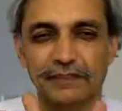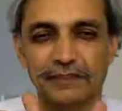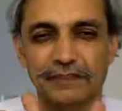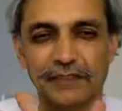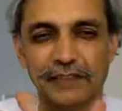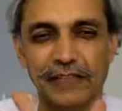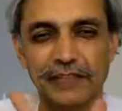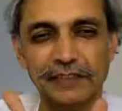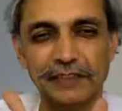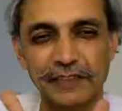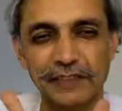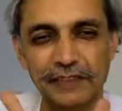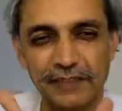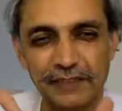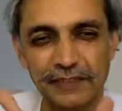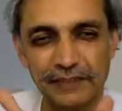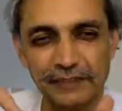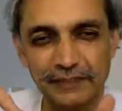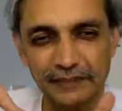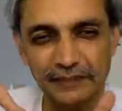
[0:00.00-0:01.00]

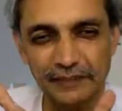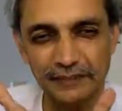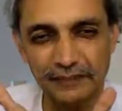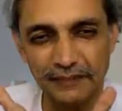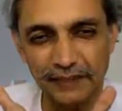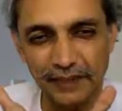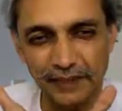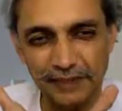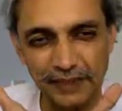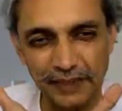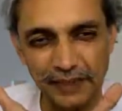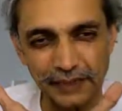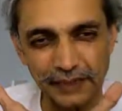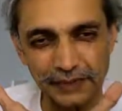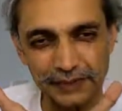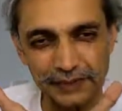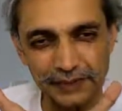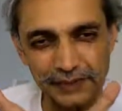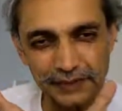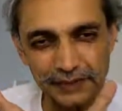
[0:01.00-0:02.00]
500,
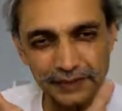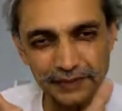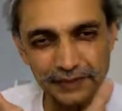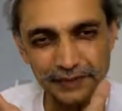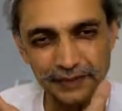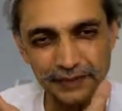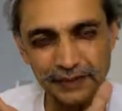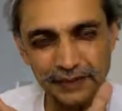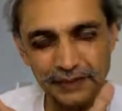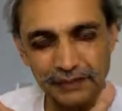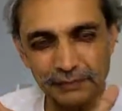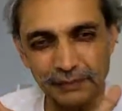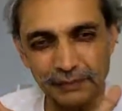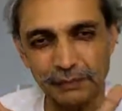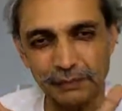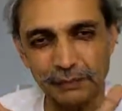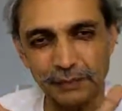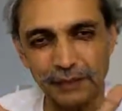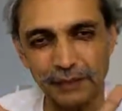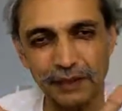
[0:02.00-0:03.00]
5,000
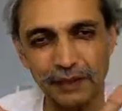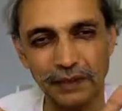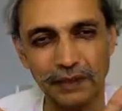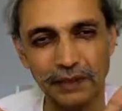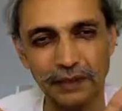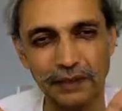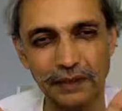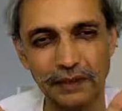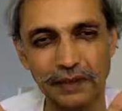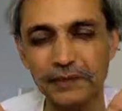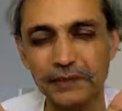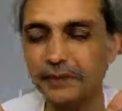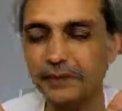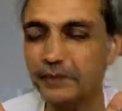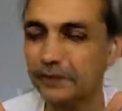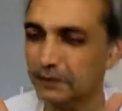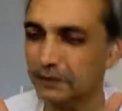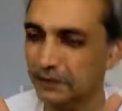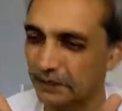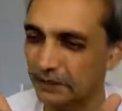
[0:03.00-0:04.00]
people listen
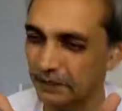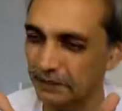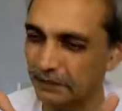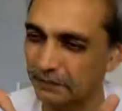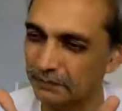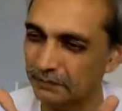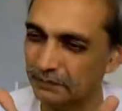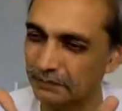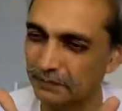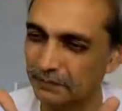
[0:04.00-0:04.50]
to him,